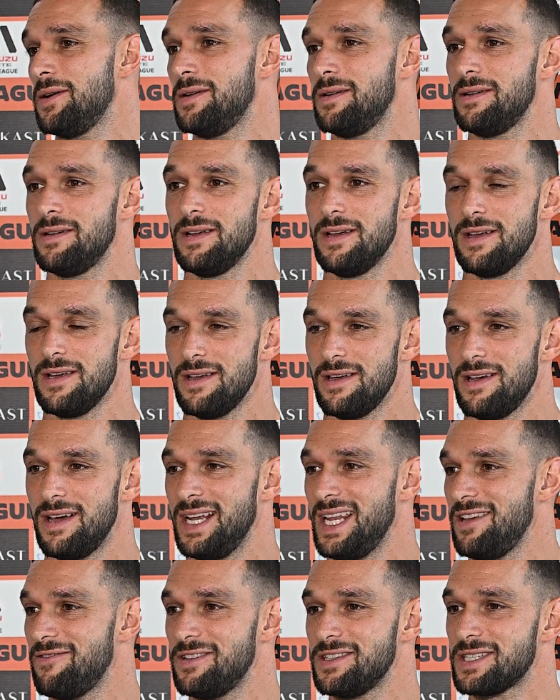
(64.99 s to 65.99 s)

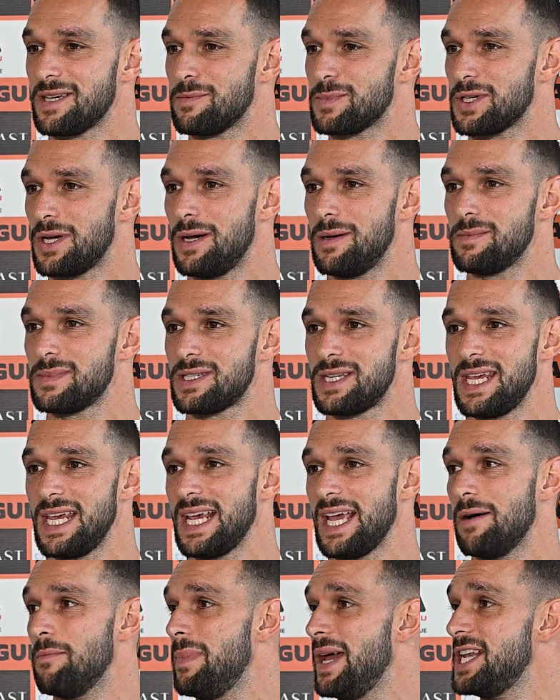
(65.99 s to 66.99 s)
and even sometimes
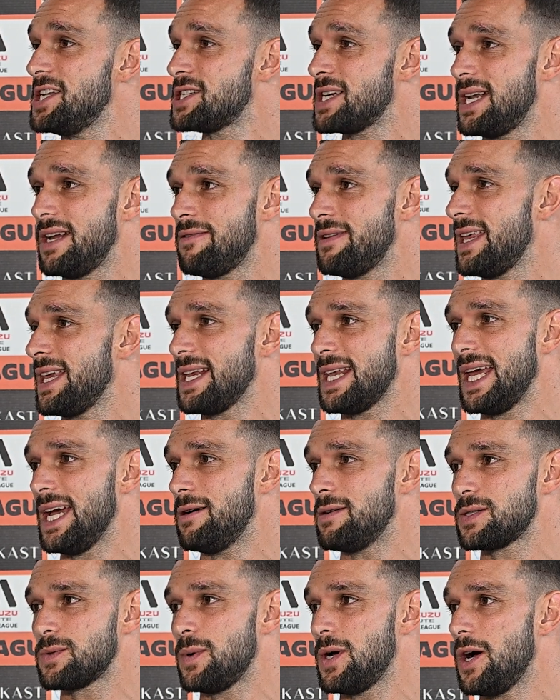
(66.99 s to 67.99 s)
seeing our bench and everything
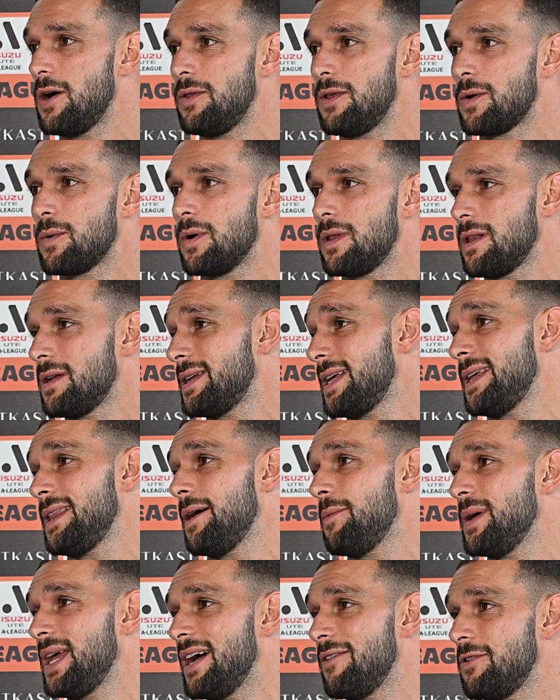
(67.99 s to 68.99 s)
now as well, the quality
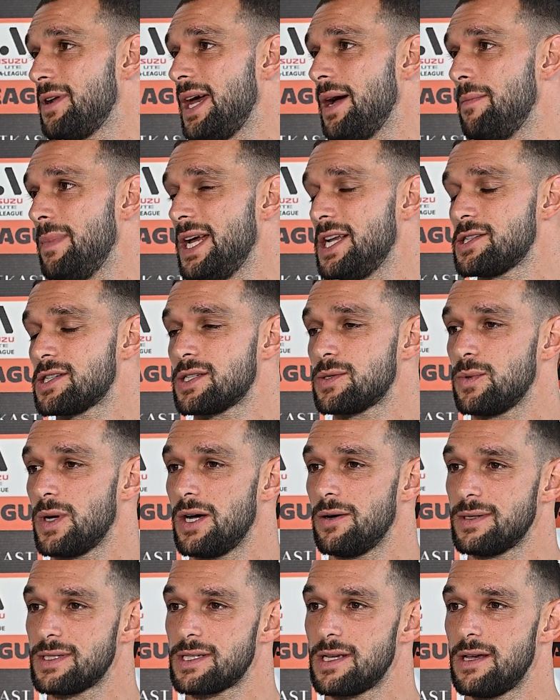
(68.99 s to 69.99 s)
that we have on our bench as
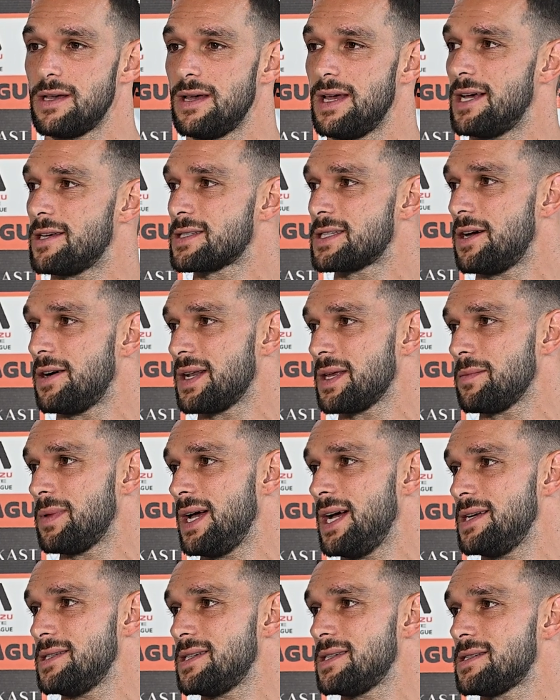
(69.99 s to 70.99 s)
well as our starting
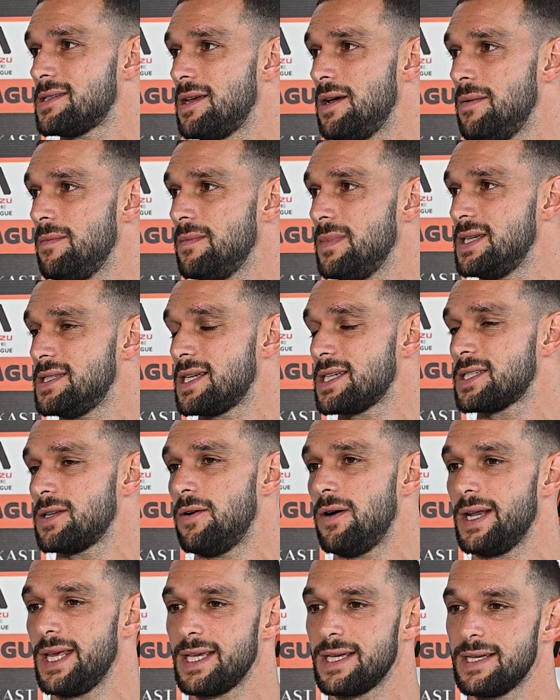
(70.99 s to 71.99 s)
players, it's
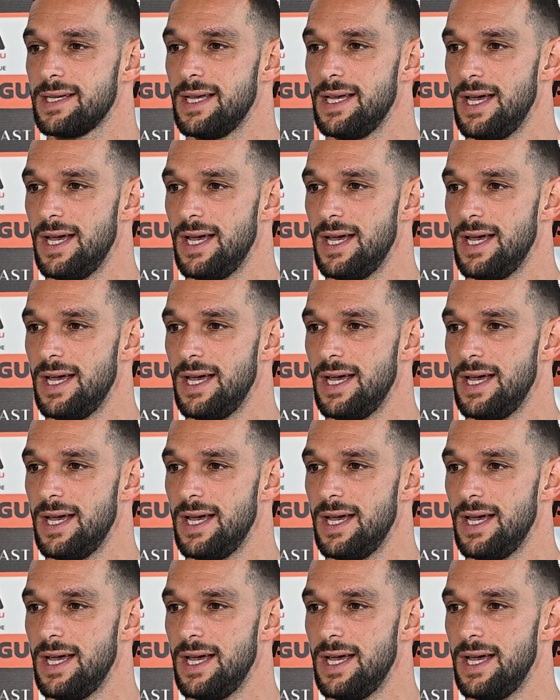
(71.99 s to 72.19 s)
exciting,